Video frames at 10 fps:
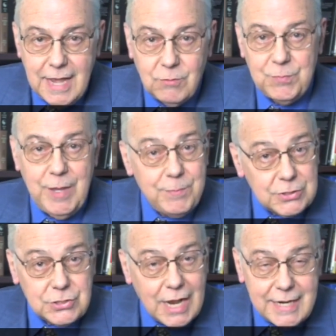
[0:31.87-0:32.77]
and with
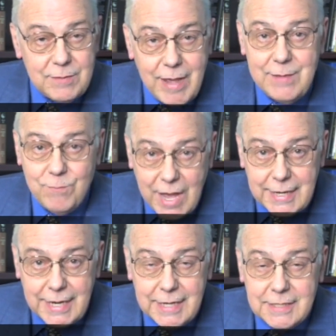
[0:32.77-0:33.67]
people trying to make
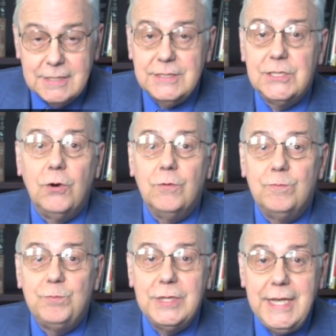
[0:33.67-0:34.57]
money.
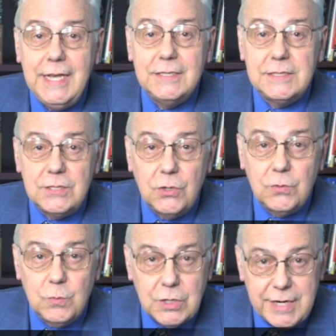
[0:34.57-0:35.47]
So please
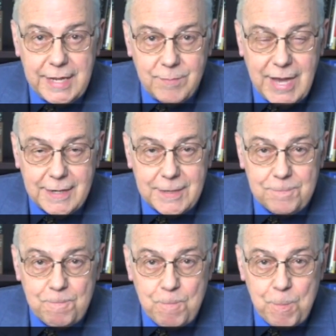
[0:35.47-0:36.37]
don't worry about it.
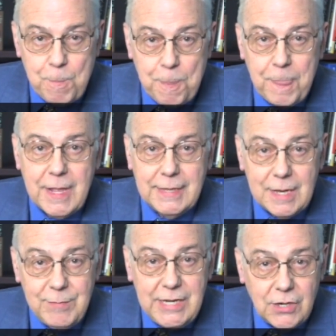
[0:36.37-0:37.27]

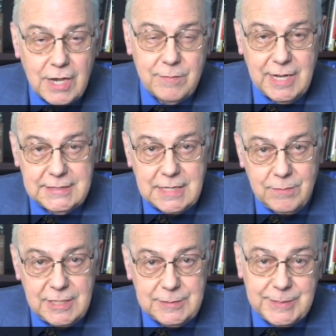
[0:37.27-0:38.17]
Let me talk about some
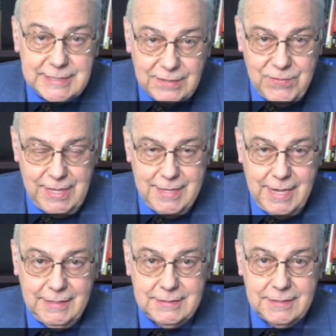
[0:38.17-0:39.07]
of the specific
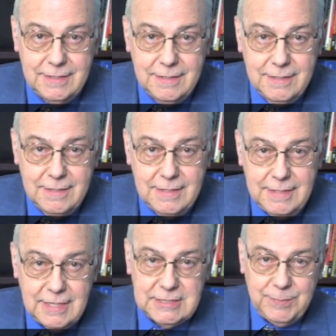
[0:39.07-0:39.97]
things.
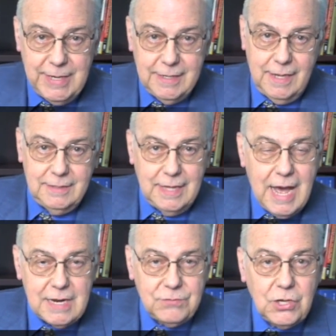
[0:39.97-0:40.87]
There's been a
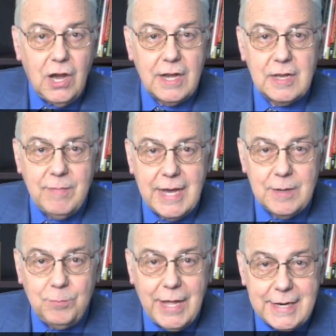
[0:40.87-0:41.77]
lot of talk about
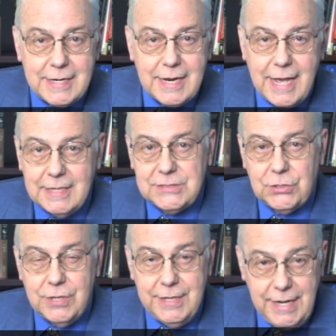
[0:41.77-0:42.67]
a Planet X
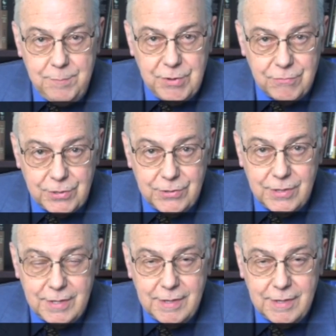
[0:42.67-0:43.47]
or Nibiru